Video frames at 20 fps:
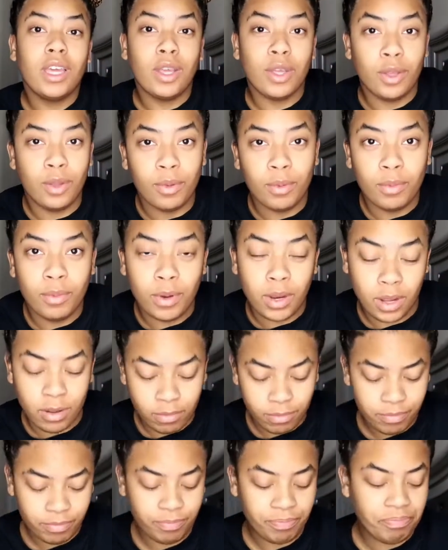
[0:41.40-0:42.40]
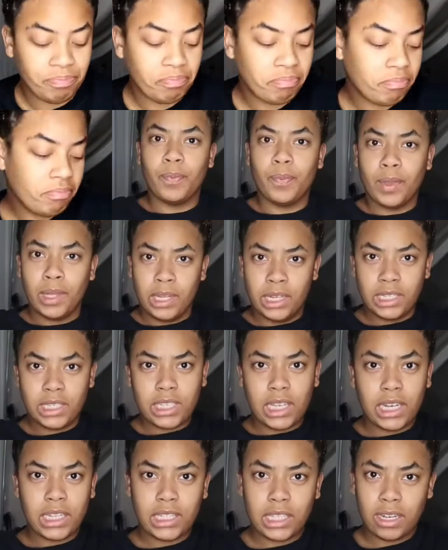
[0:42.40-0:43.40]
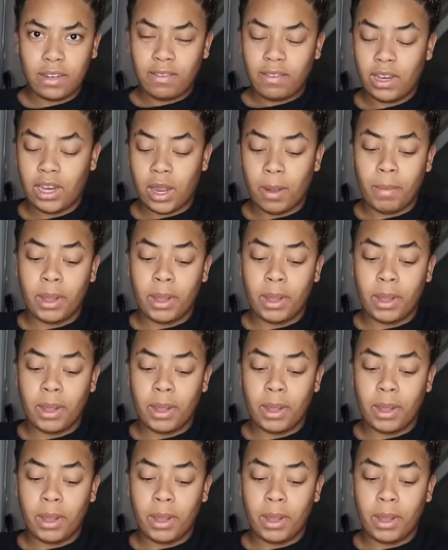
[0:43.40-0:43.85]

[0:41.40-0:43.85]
you know. Let's get into the video.